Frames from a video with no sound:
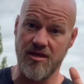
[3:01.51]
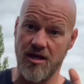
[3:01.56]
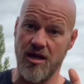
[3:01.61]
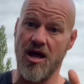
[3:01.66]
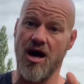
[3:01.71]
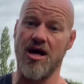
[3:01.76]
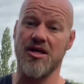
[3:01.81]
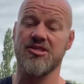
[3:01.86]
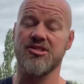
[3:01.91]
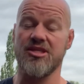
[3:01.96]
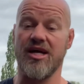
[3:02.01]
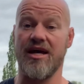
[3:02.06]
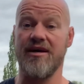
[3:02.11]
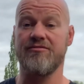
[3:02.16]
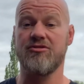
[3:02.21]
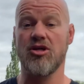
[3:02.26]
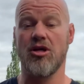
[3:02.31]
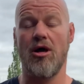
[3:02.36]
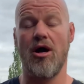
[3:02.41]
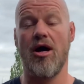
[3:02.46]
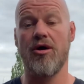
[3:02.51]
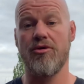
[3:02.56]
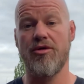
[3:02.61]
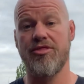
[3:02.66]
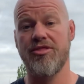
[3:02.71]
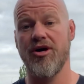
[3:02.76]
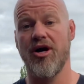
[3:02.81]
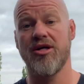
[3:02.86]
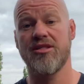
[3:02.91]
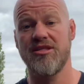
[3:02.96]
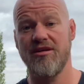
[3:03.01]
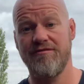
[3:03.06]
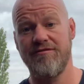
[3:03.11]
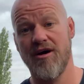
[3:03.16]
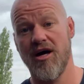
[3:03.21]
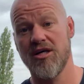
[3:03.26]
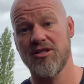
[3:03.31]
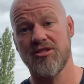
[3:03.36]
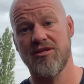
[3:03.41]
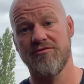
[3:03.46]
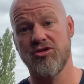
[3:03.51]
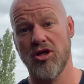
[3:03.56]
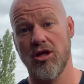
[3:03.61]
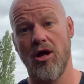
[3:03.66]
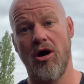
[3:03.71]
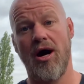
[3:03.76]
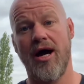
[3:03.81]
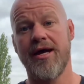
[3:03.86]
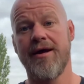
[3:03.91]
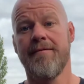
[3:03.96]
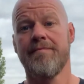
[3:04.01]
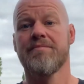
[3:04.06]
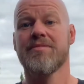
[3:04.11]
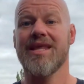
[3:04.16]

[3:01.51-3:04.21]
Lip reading: last day of July, or the 31st of July,